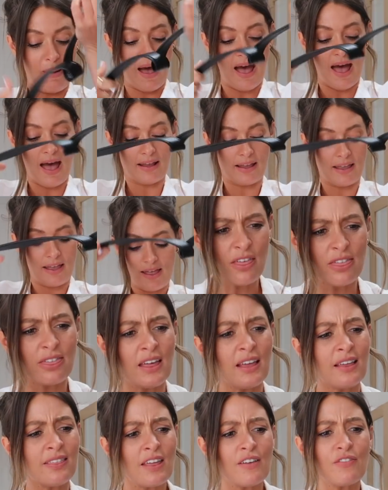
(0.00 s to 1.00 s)
bag. I
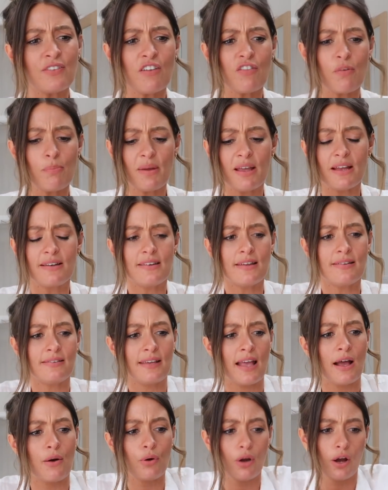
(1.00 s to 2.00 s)
think they've given me a
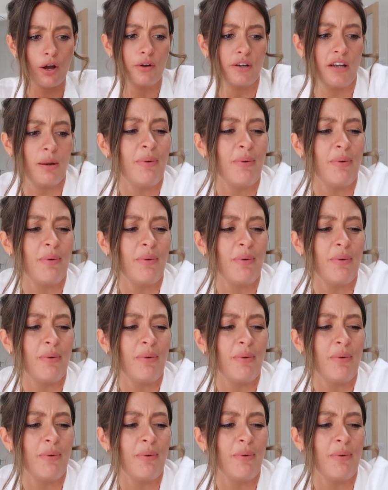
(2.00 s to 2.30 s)
discount code.